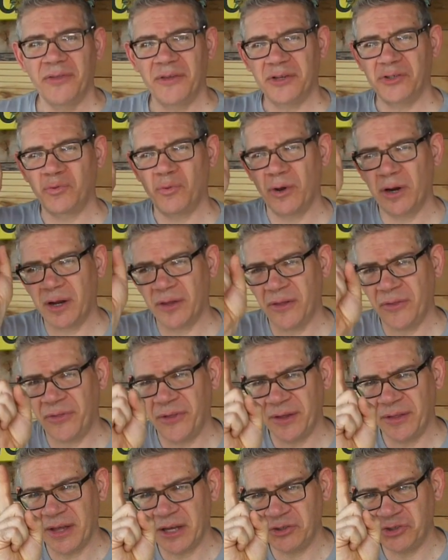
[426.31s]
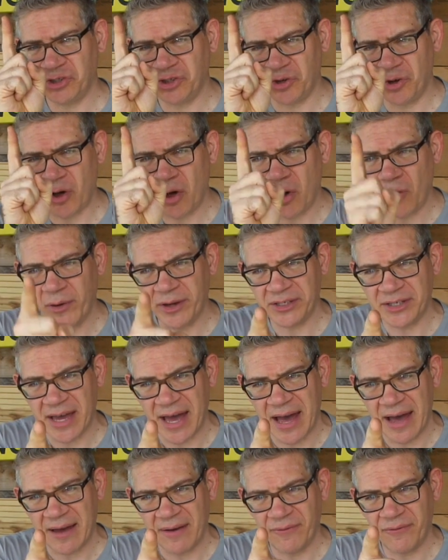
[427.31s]
there's one other thing that you should always
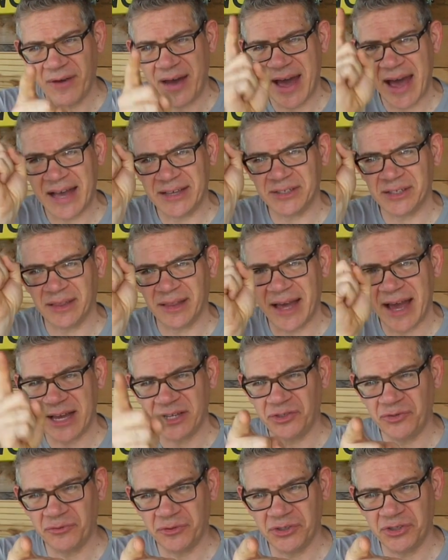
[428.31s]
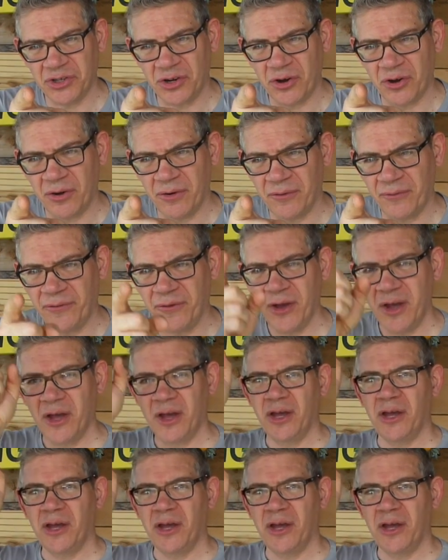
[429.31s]
have as a last reserve.